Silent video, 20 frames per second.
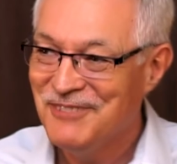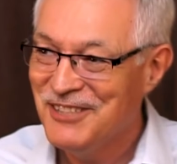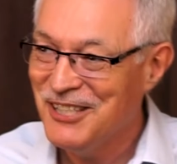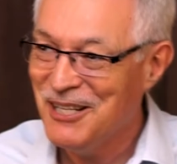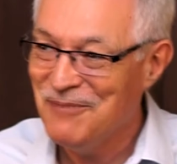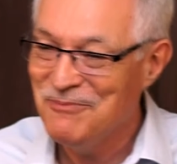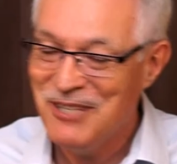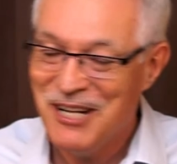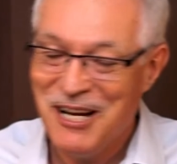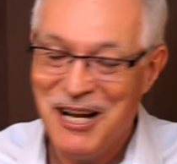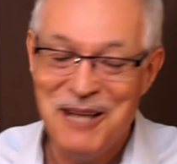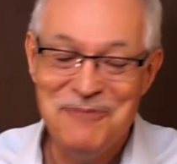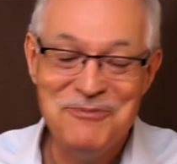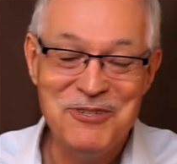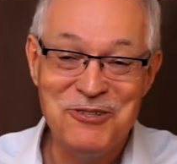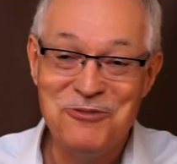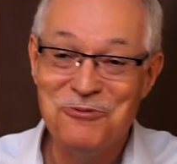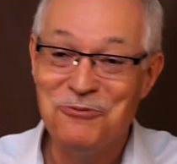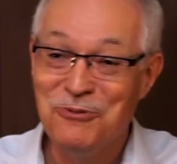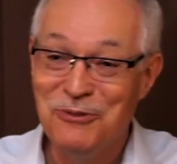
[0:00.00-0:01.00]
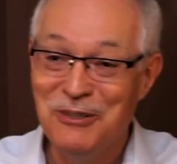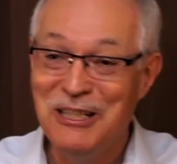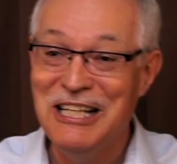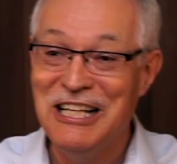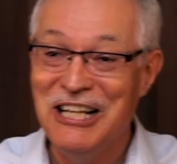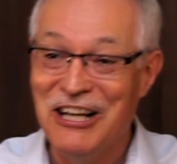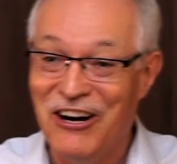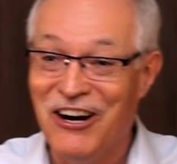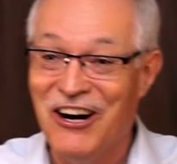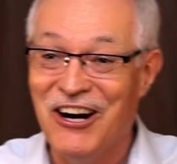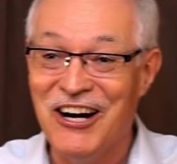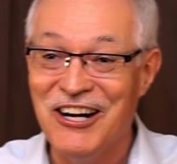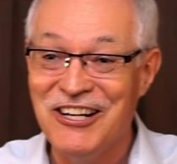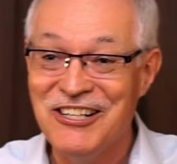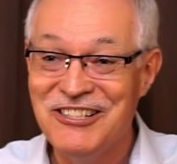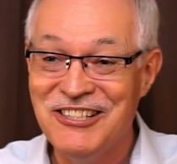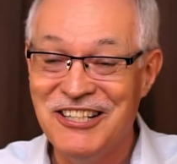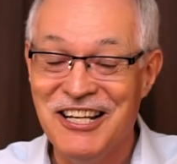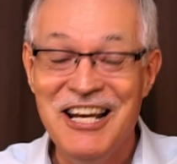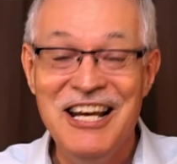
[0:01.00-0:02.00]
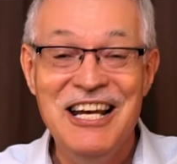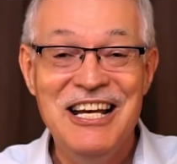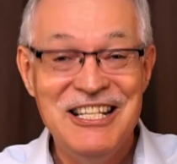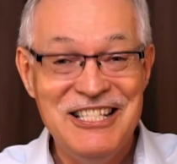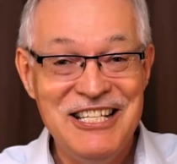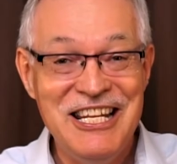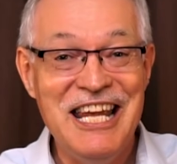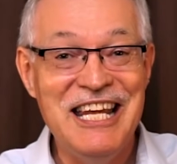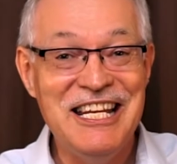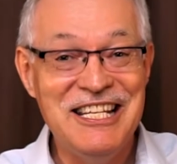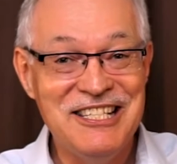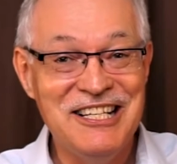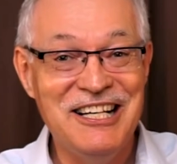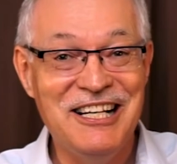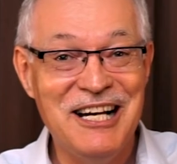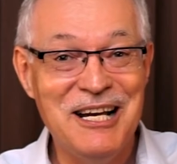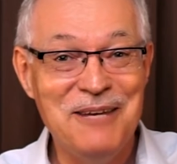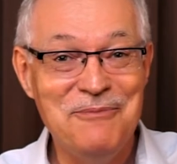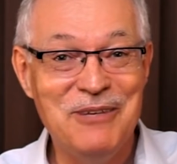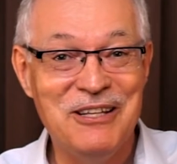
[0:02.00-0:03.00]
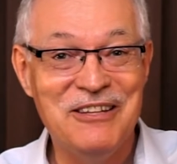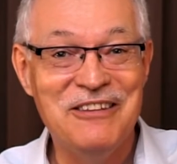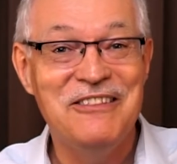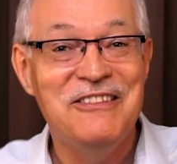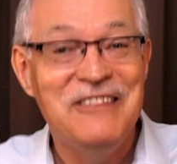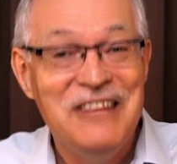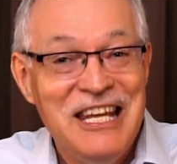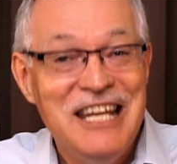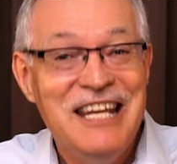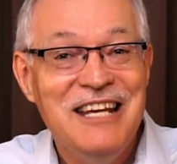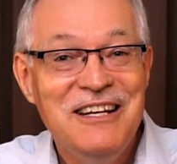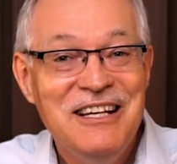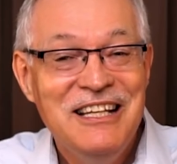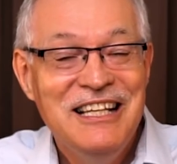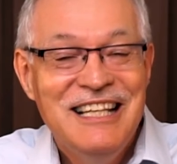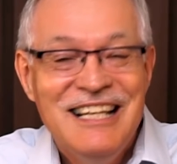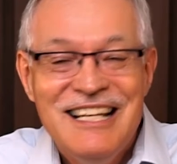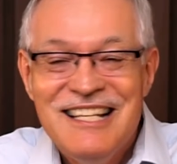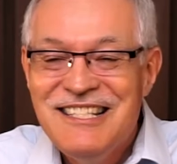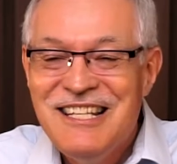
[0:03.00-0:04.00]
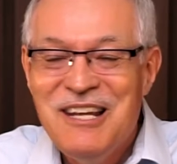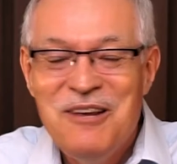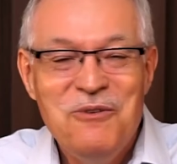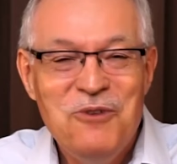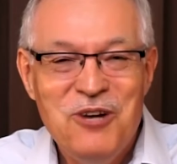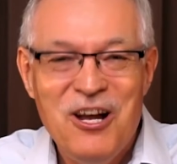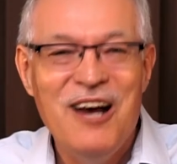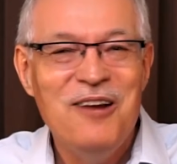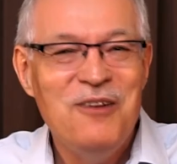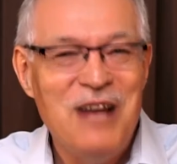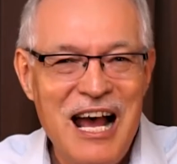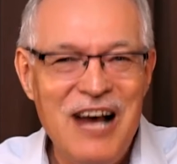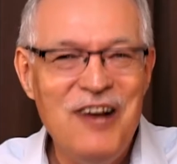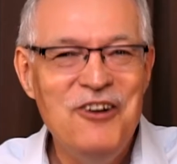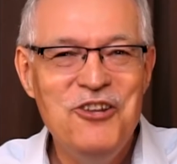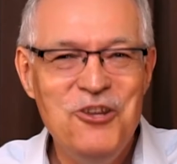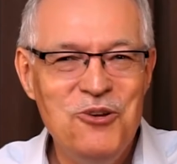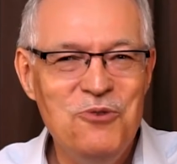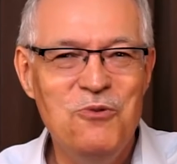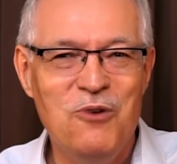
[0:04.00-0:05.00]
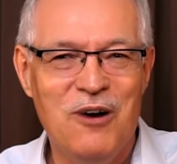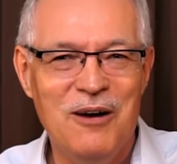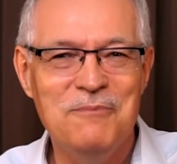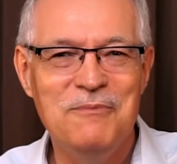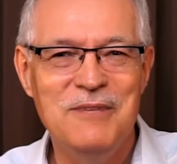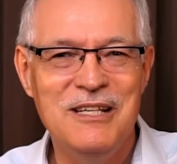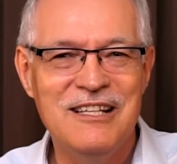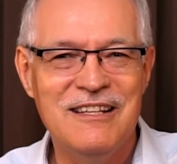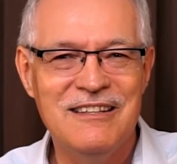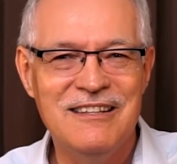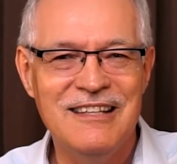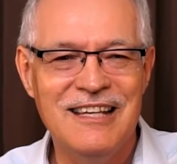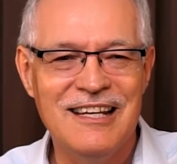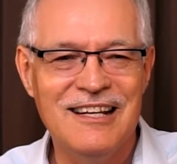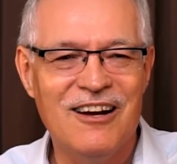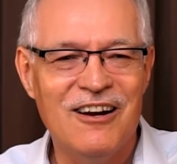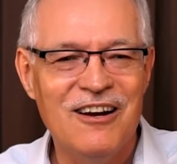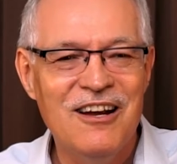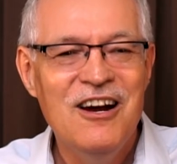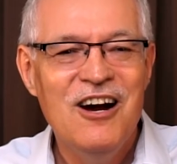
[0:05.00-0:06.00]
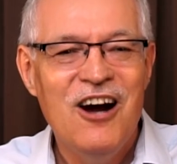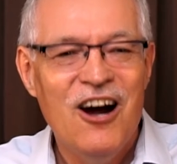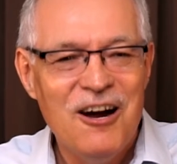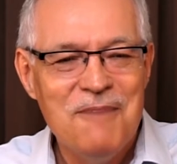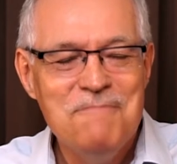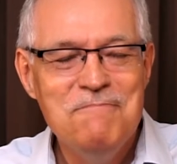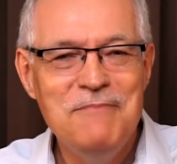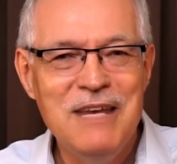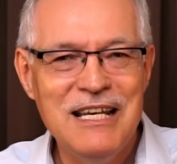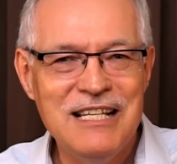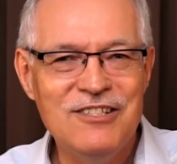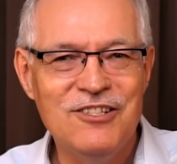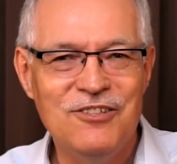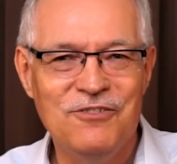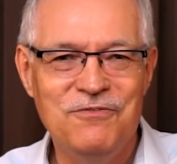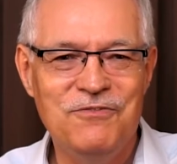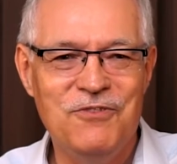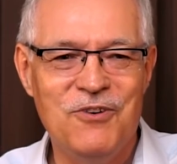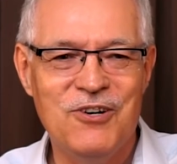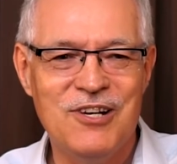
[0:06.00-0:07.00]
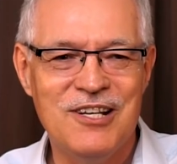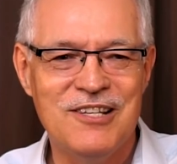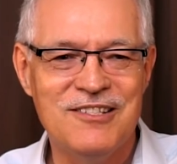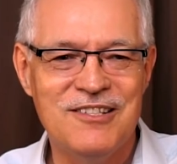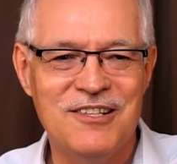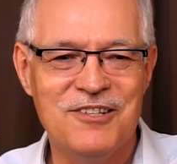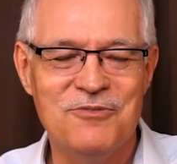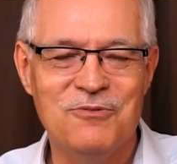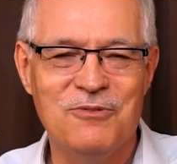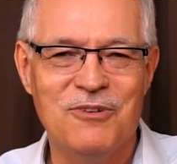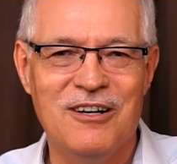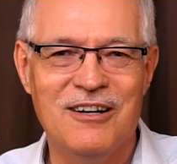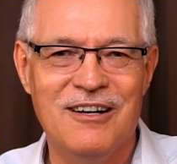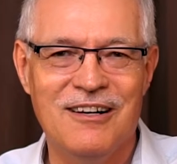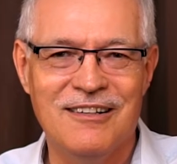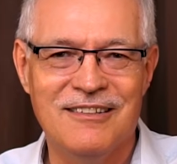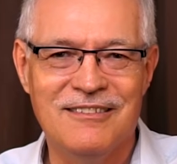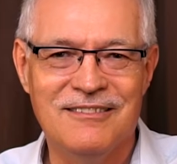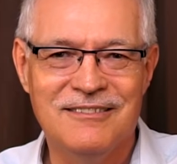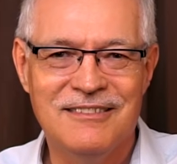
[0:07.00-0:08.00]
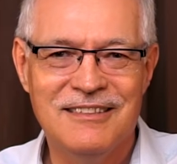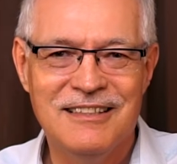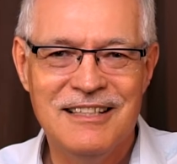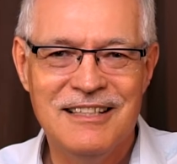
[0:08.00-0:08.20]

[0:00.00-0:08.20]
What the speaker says: Sometimes it's really hard to take time and think and say, God, how do you want me to think? Our mental focus is wrong.